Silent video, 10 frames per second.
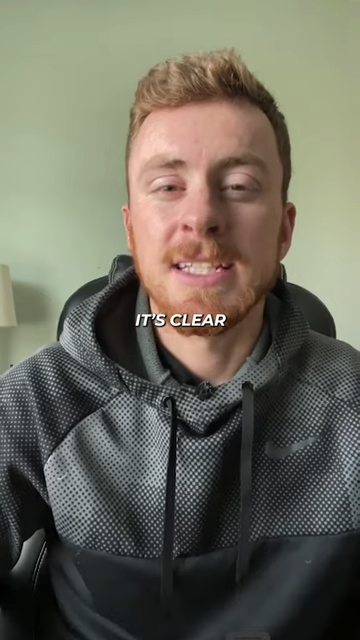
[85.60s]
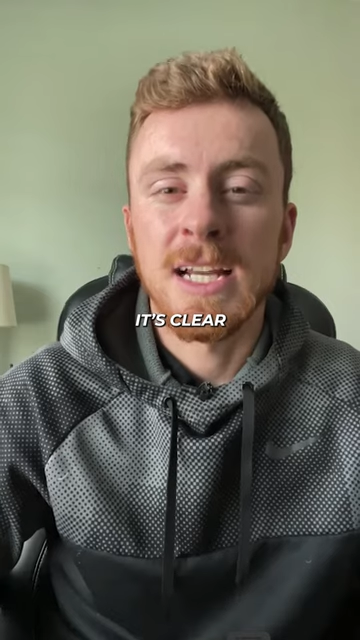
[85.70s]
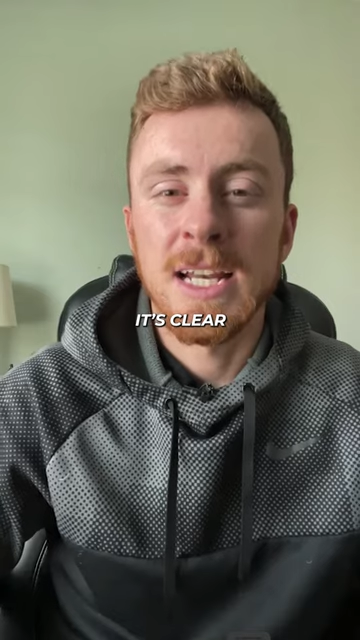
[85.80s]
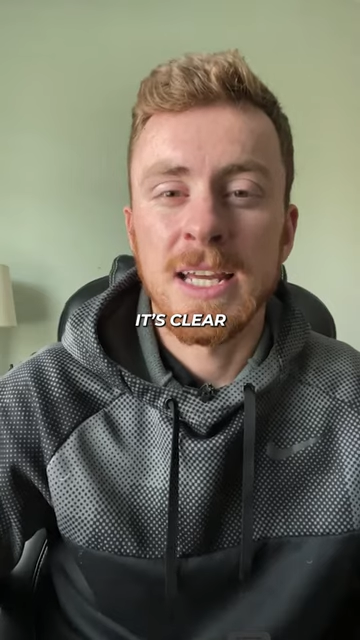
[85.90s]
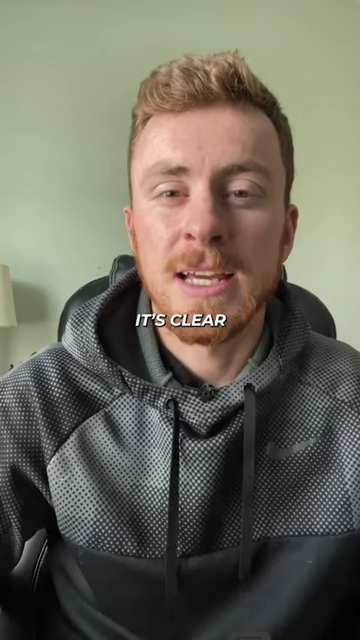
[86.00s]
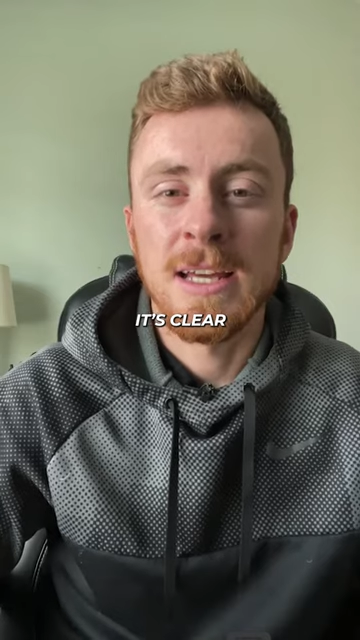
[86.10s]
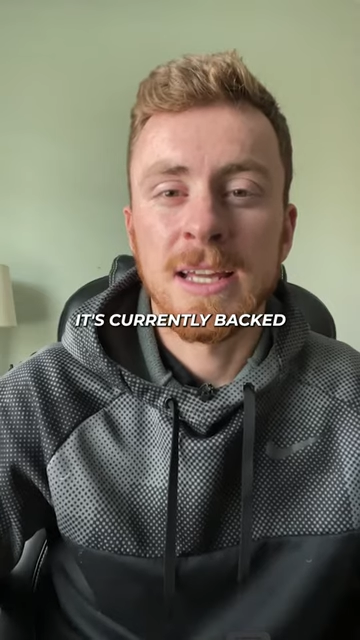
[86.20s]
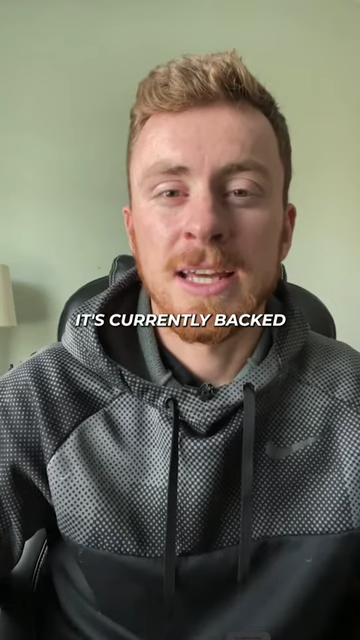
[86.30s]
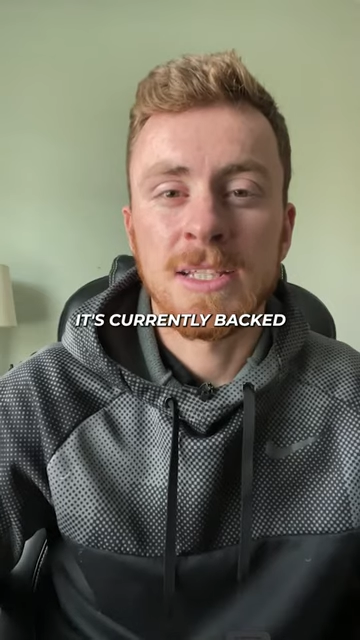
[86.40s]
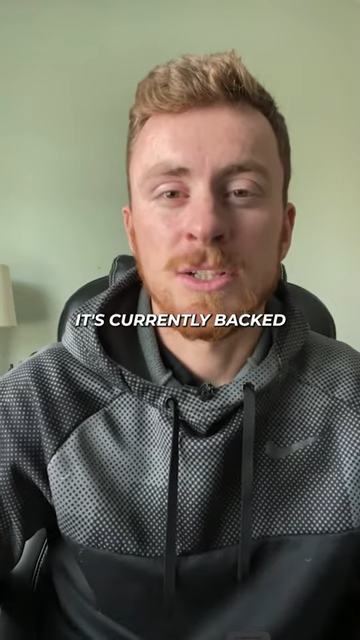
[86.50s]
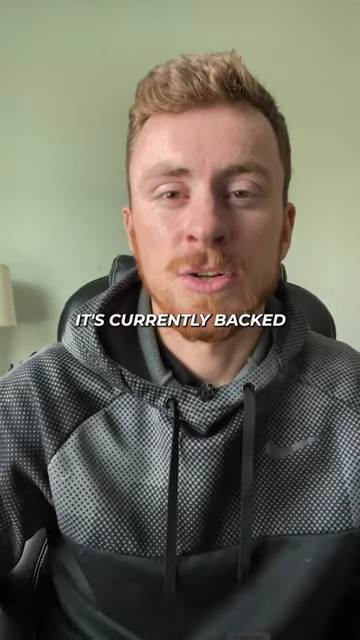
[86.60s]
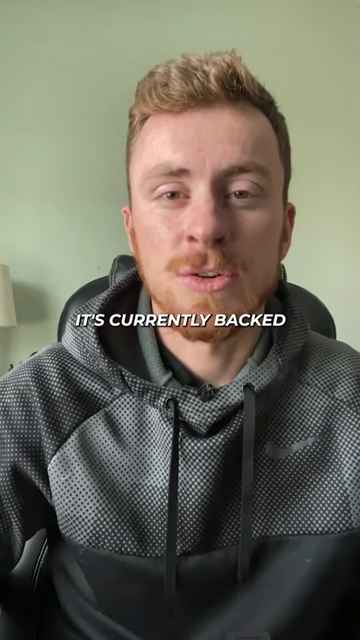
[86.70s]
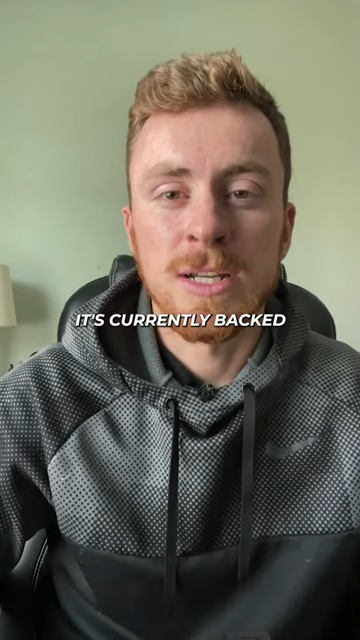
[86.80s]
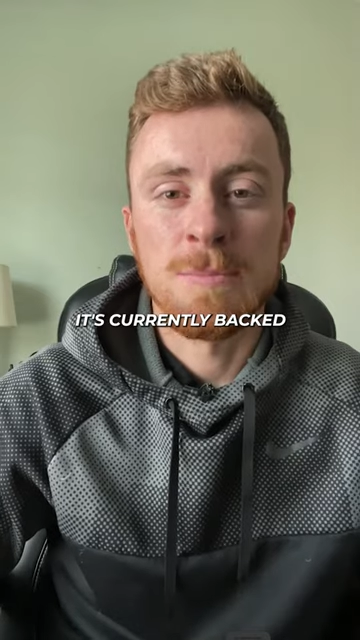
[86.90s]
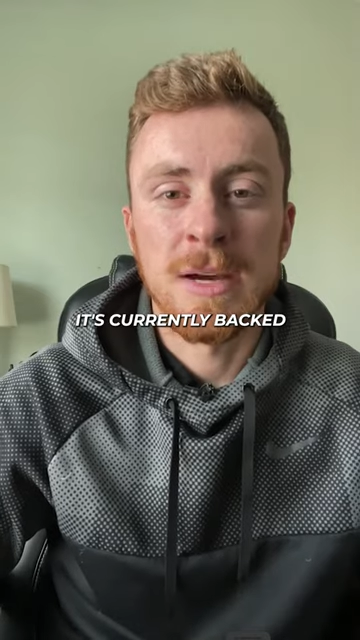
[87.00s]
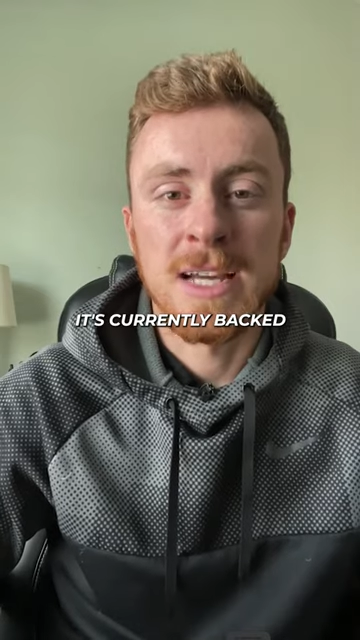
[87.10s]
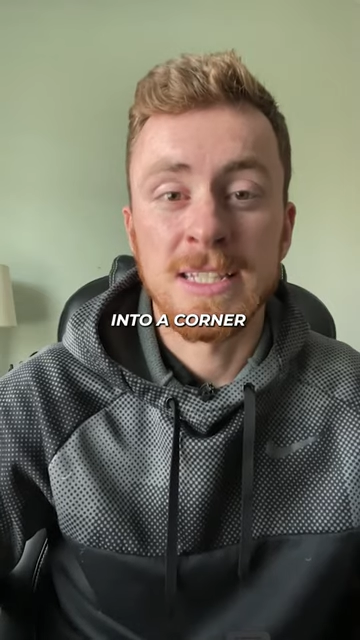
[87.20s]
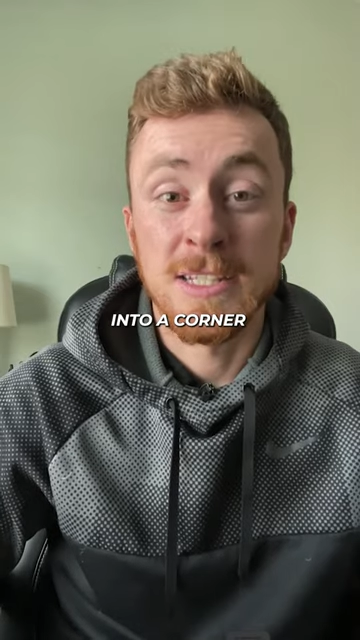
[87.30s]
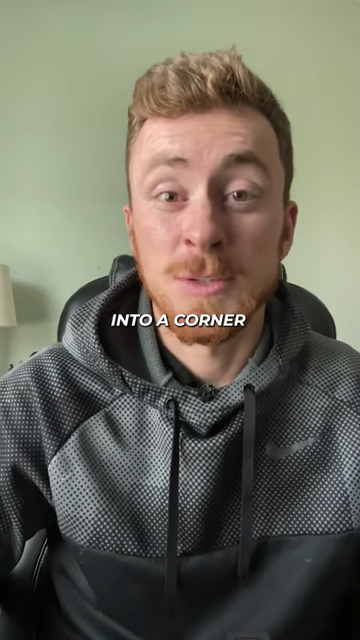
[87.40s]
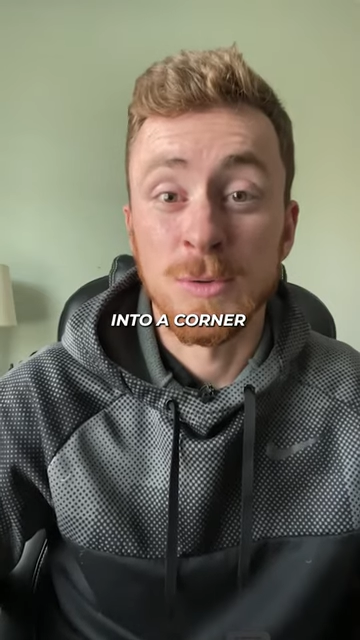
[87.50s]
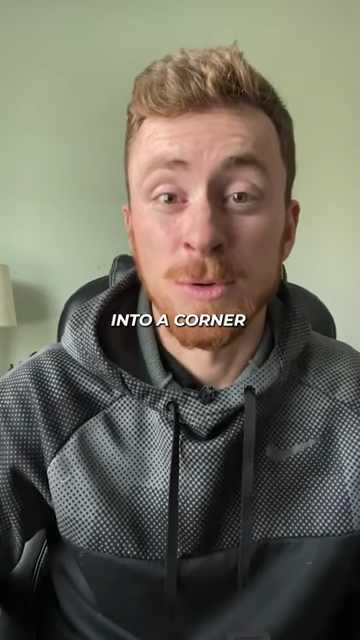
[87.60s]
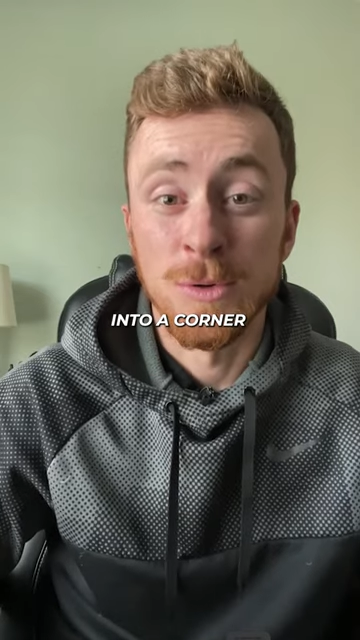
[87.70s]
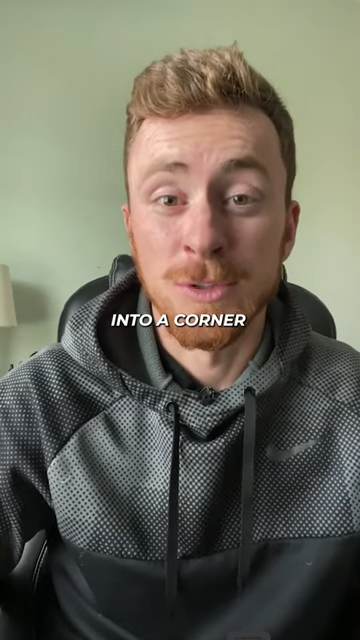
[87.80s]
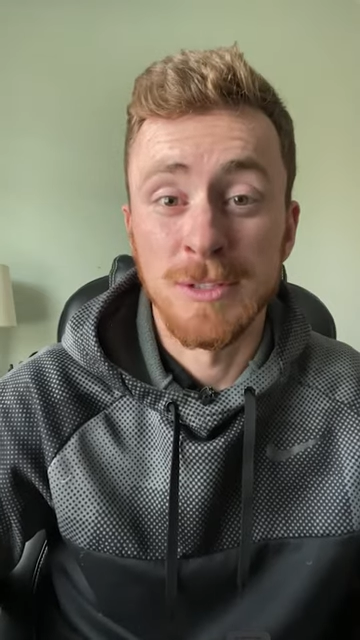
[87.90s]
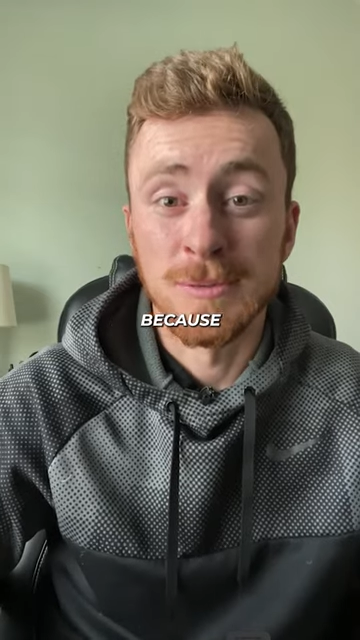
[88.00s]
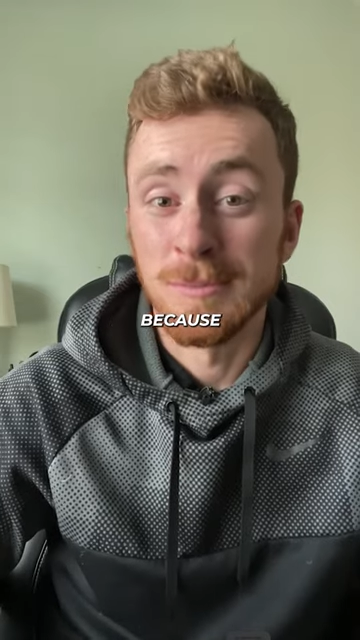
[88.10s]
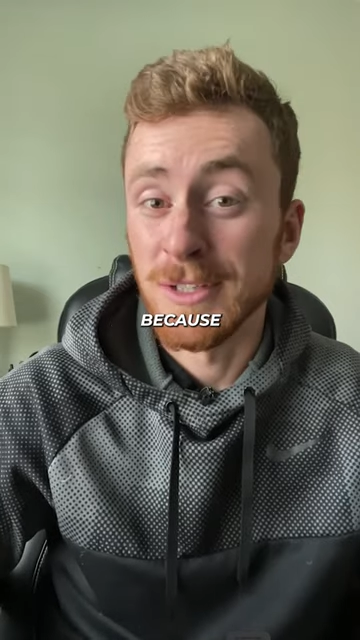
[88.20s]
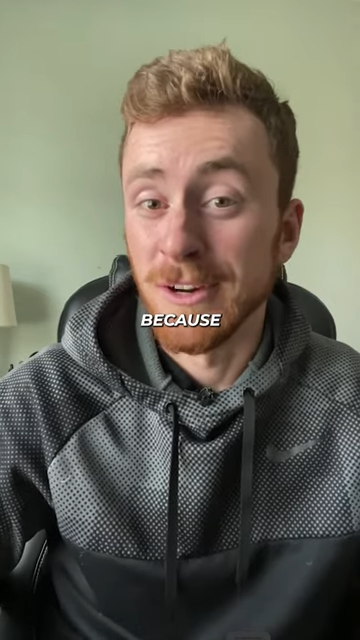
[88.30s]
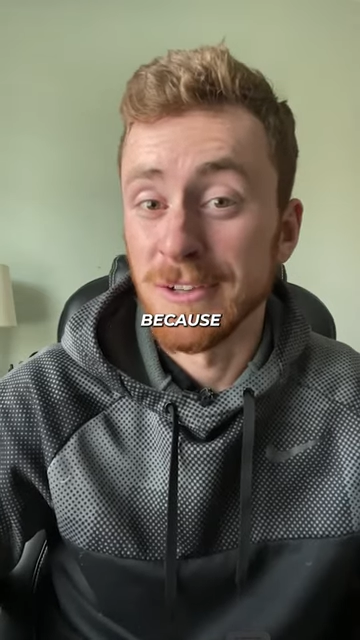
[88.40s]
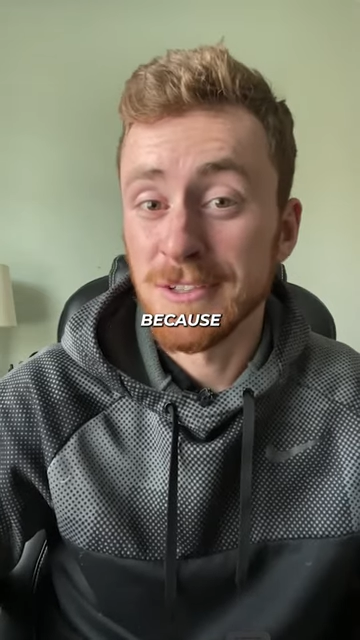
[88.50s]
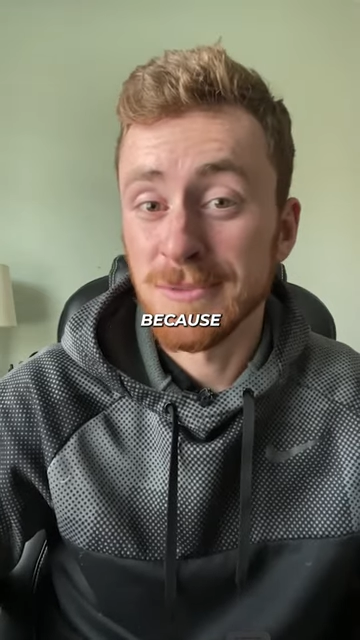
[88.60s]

clear it's currently backed into a corner because